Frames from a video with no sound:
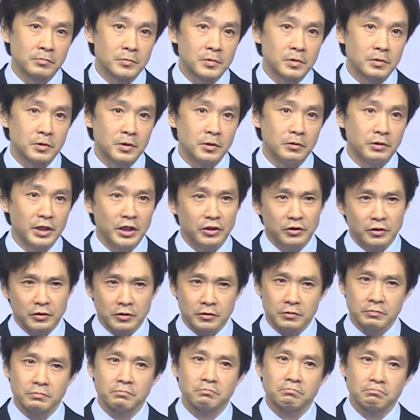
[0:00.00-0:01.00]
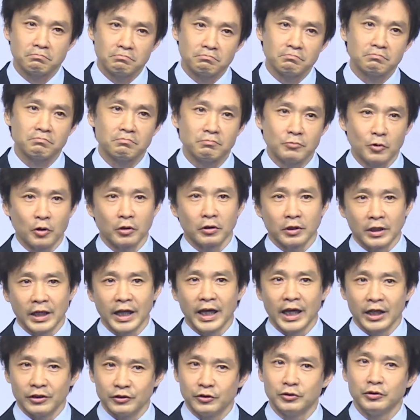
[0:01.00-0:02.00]
You need to, more or
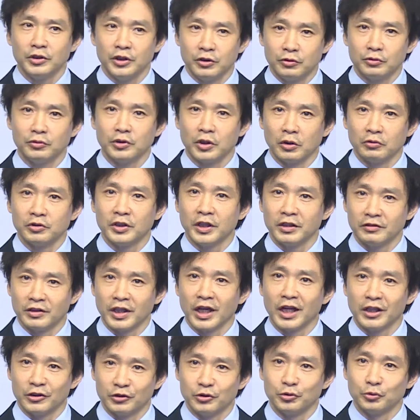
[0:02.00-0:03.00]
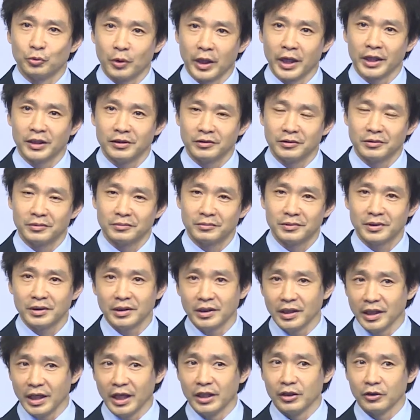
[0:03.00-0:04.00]
less, you need to know technology, right?
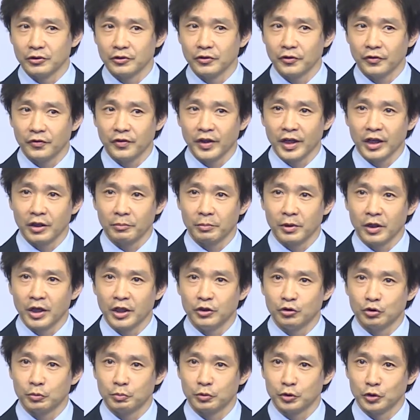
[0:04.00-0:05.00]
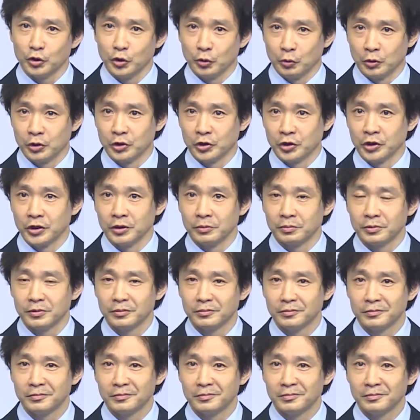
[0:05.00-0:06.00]
And also think about entrepreneurship.
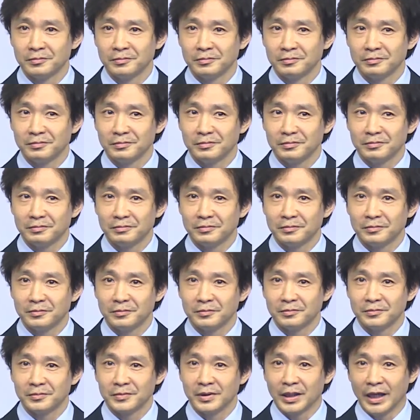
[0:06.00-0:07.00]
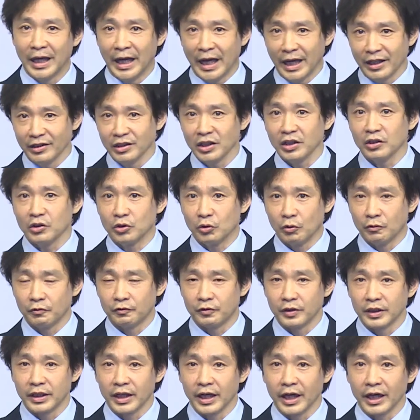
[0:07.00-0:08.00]
And don't
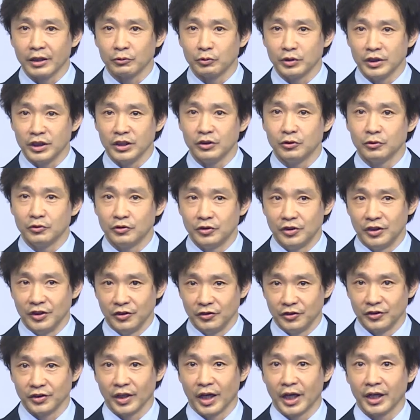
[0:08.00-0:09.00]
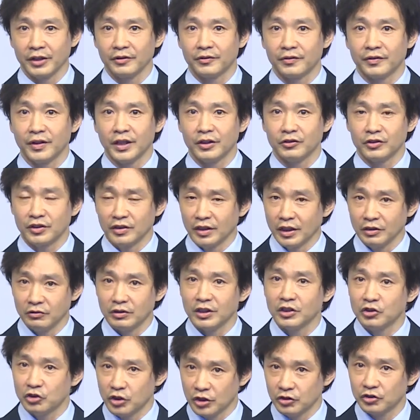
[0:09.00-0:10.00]
forget, we need to design things,
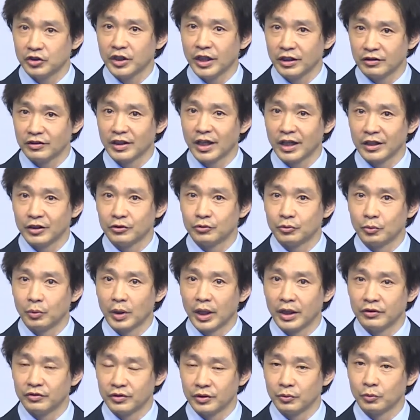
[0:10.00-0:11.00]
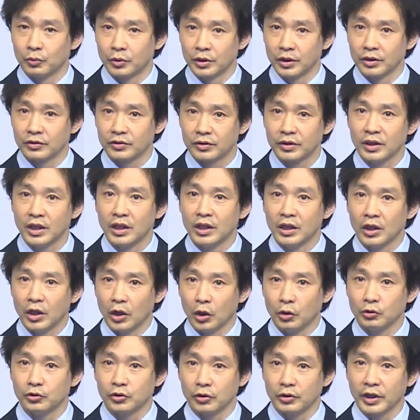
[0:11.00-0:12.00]
not just technology-wise it works.
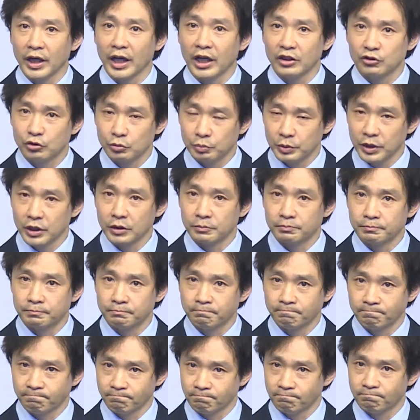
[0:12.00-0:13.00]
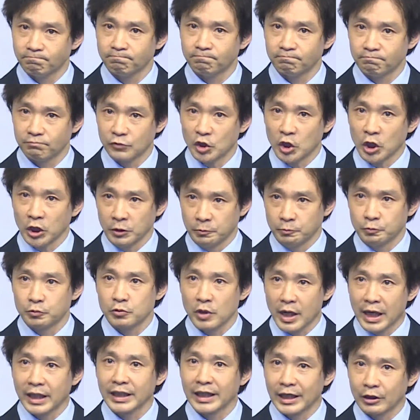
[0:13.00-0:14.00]
Also, it has to be a good
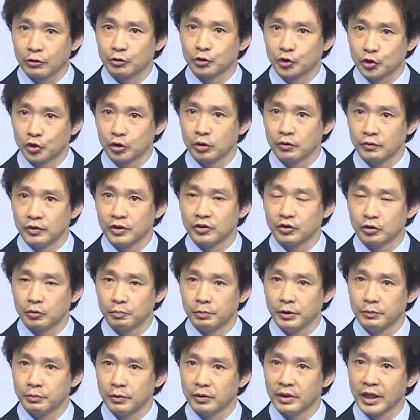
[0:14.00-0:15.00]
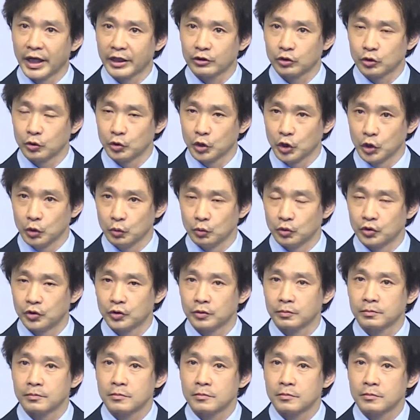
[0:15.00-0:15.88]
product or service so people like to use.